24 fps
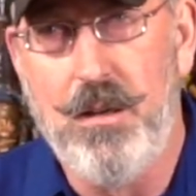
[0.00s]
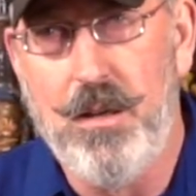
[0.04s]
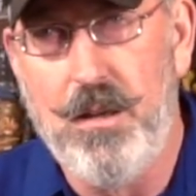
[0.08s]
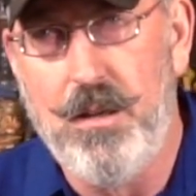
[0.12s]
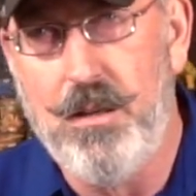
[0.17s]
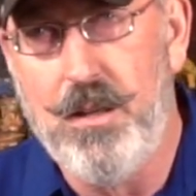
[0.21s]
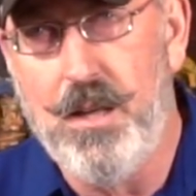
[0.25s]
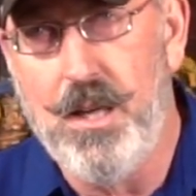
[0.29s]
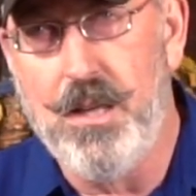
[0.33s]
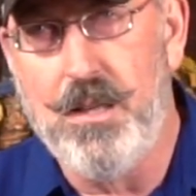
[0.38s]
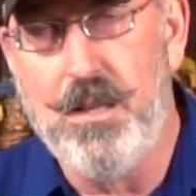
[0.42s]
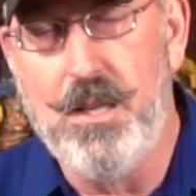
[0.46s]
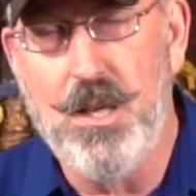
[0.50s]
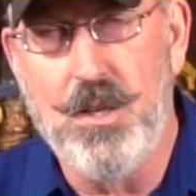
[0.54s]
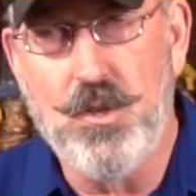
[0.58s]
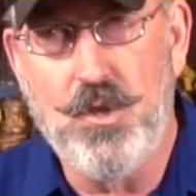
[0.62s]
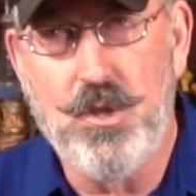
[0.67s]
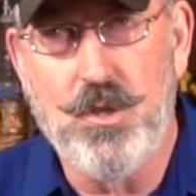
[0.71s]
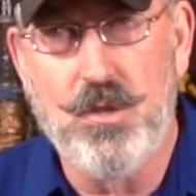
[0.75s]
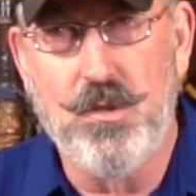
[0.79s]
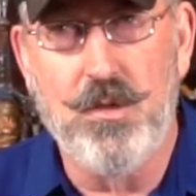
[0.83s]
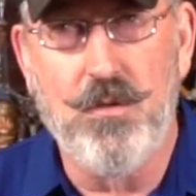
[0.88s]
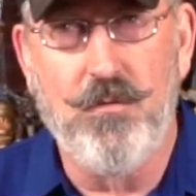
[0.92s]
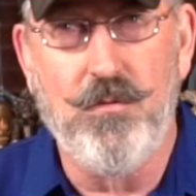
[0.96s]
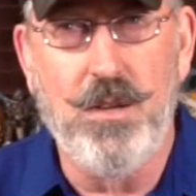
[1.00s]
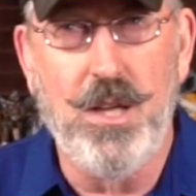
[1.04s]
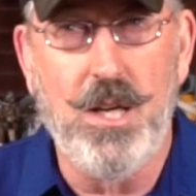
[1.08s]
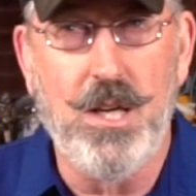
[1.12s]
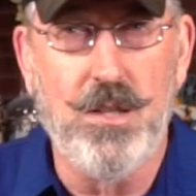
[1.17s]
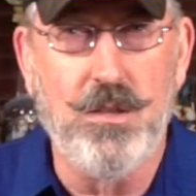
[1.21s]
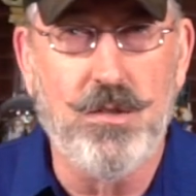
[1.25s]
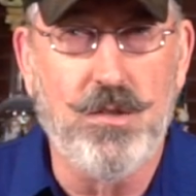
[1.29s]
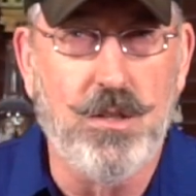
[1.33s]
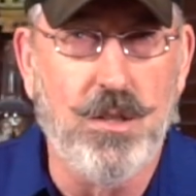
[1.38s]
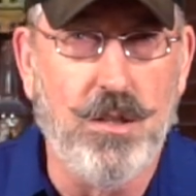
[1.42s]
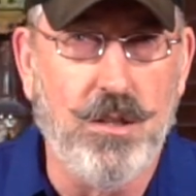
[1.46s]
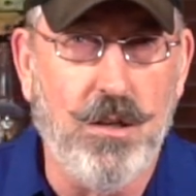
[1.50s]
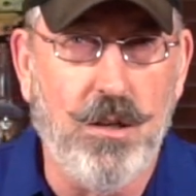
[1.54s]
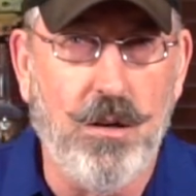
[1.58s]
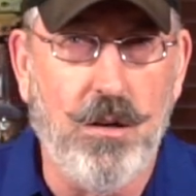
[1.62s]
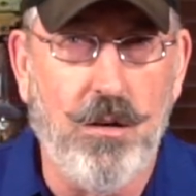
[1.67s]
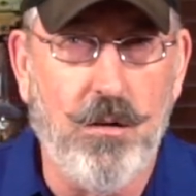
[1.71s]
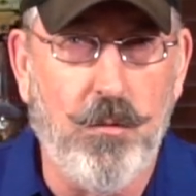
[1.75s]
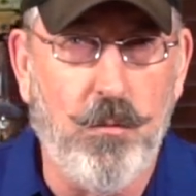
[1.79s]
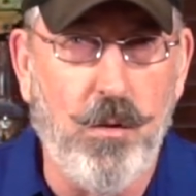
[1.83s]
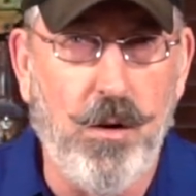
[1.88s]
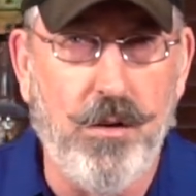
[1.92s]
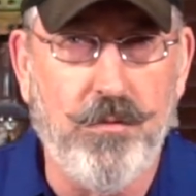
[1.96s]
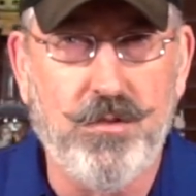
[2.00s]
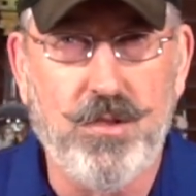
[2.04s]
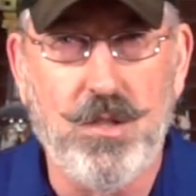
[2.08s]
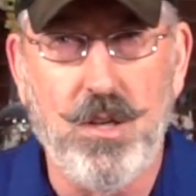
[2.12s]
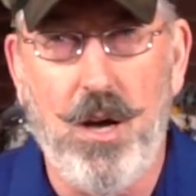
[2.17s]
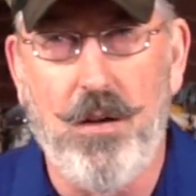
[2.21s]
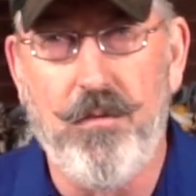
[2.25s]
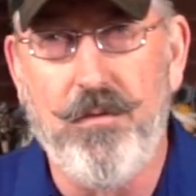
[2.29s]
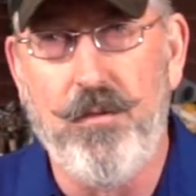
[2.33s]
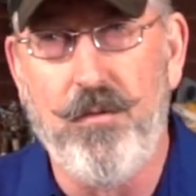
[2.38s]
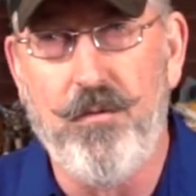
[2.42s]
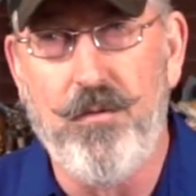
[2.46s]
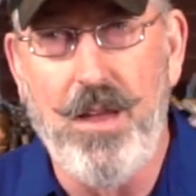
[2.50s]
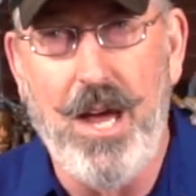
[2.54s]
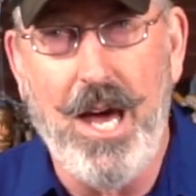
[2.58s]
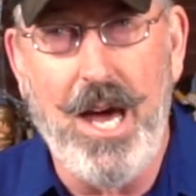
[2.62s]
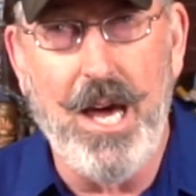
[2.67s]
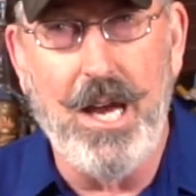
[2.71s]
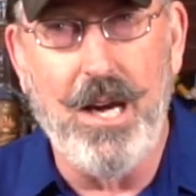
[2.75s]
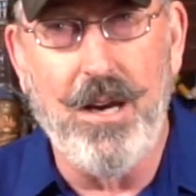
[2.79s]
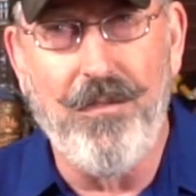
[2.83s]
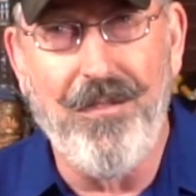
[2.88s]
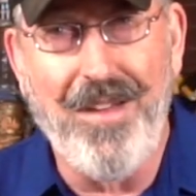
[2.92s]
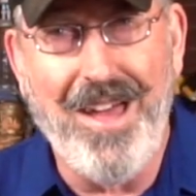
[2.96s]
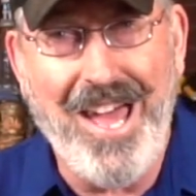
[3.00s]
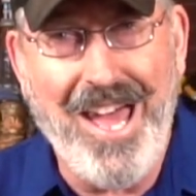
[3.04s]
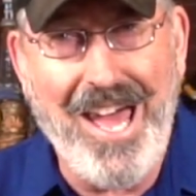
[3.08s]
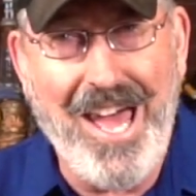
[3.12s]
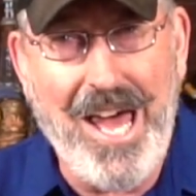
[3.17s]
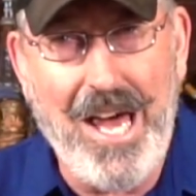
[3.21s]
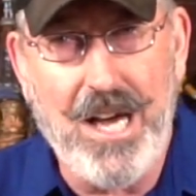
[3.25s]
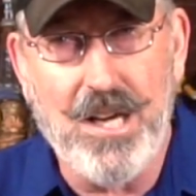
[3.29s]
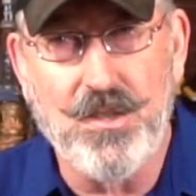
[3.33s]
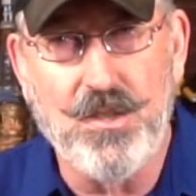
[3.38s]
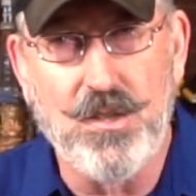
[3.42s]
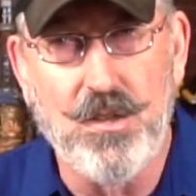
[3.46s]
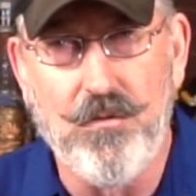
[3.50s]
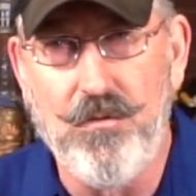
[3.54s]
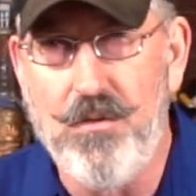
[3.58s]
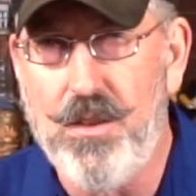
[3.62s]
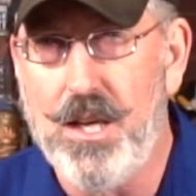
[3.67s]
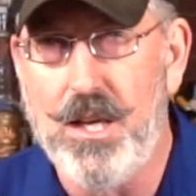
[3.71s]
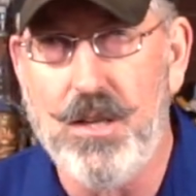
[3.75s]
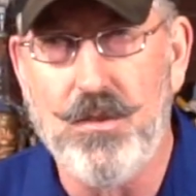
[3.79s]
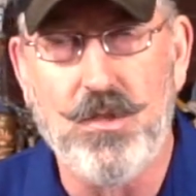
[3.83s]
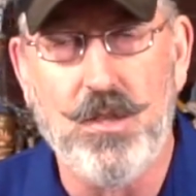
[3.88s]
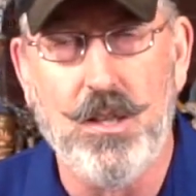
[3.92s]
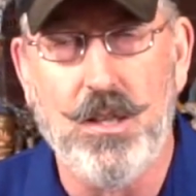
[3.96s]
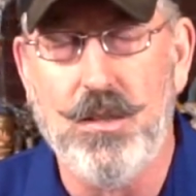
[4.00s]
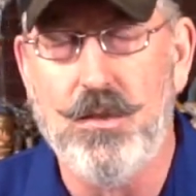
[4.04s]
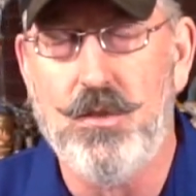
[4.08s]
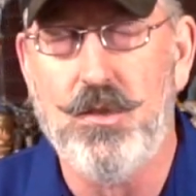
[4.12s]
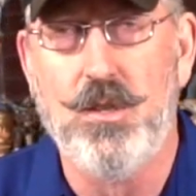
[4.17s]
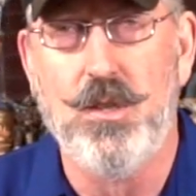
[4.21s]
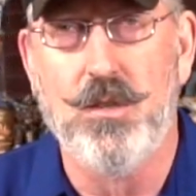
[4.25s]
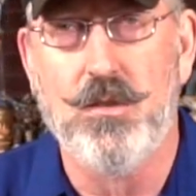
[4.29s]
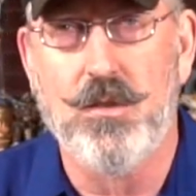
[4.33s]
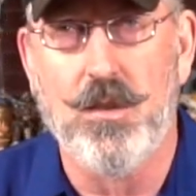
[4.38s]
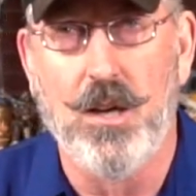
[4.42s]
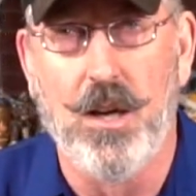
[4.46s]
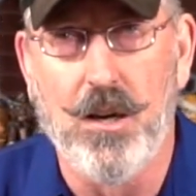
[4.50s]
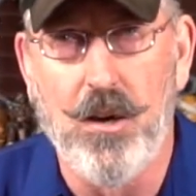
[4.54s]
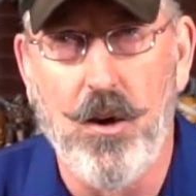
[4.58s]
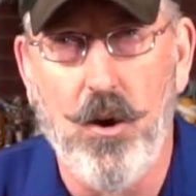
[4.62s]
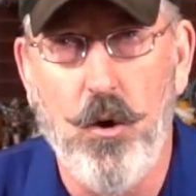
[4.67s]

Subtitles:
the additions of this and the riffs off of that and the hacks of this, and it's just like,